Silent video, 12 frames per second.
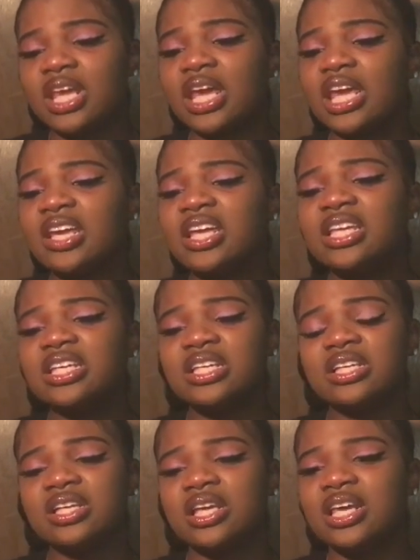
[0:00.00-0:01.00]
and he
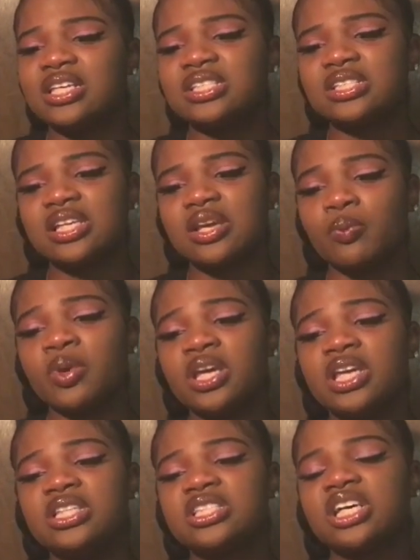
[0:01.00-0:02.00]
his when
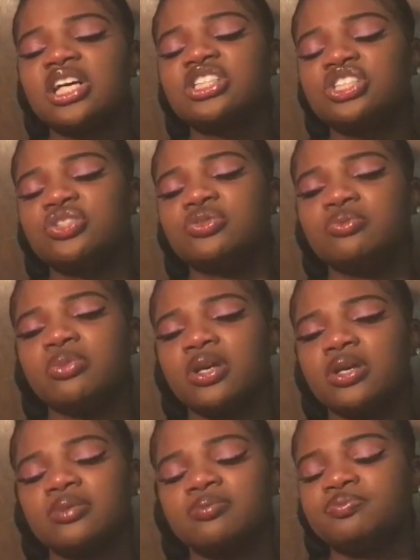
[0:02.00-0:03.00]
he touch you
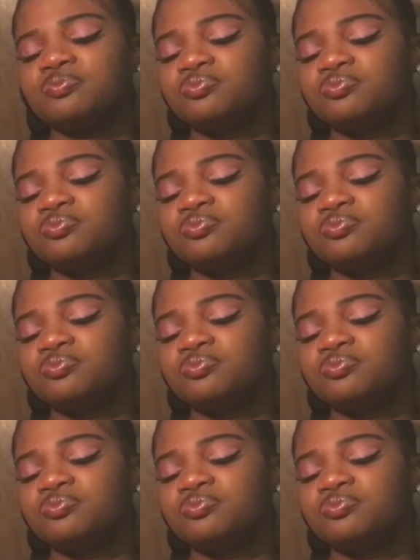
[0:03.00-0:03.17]
bruh